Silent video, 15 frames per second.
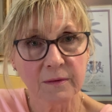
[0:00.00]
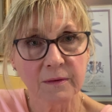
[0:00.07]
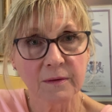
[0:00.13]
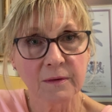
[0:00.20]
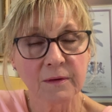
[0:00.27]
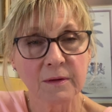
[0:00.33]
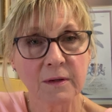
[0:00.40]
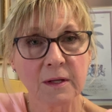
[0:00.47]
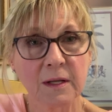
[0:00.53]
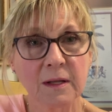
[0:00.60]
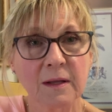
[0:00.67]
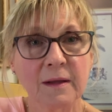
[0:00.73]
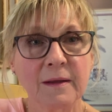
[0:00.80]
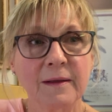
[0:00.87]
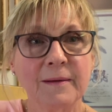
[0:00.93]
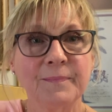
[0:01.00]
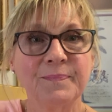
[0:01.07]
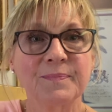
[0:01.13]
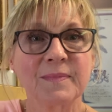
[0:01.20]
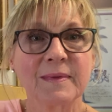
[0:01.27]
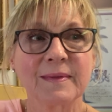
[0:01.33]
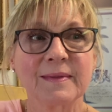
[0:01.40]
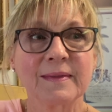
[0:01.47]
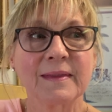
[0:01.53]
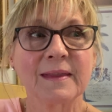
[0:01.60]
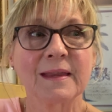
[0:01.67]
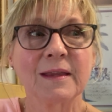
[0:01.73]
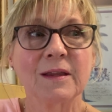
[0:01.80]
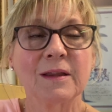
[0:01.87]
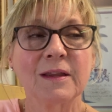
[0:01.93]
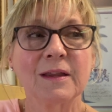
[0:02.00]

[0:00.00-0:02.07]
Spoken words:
No one is speaking in this clip.